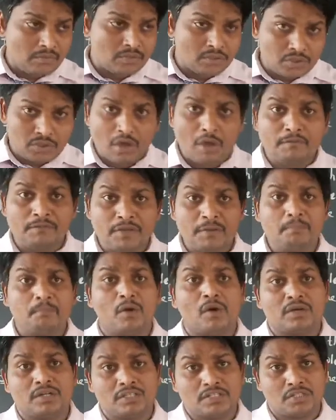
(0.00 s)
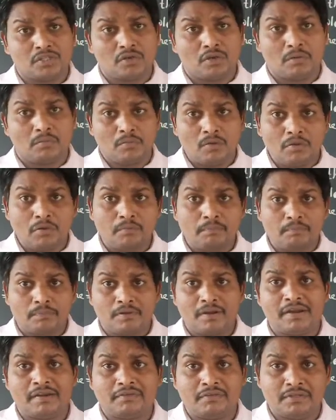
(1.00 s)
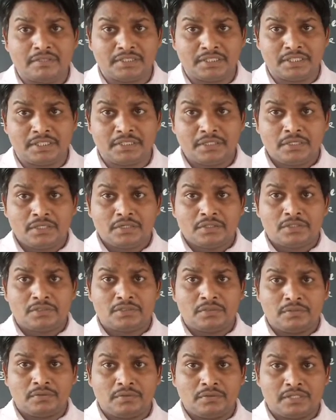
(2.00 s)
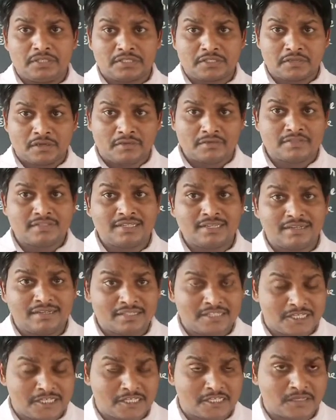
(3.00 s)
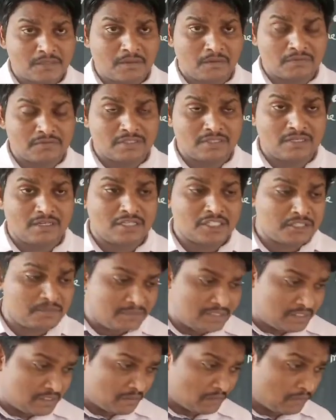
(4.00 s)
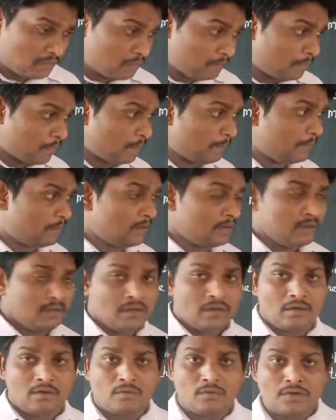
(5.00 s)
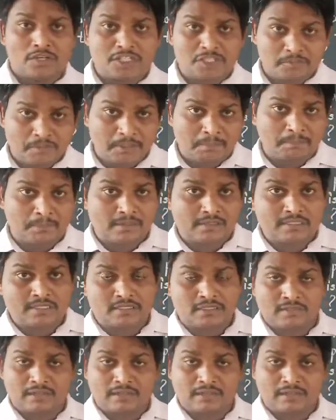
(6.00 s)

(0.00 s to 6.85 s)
top importance or more priority to his counselors. Counselors means a group of wise peoples